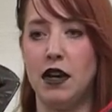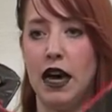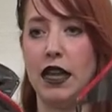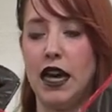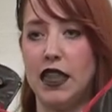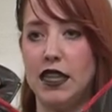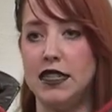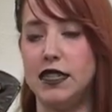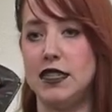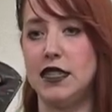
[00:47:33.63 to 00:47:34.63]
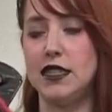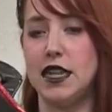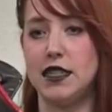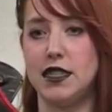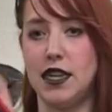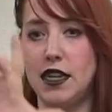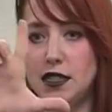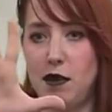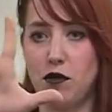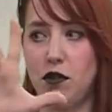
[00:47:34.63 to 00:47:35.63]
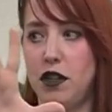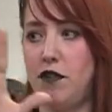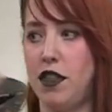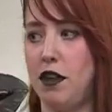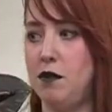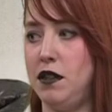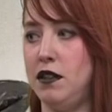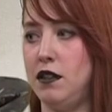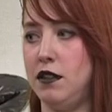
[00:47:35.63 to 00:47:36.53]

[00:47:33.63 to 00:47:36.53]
I like this distance, as I said, it's my rule of thumb.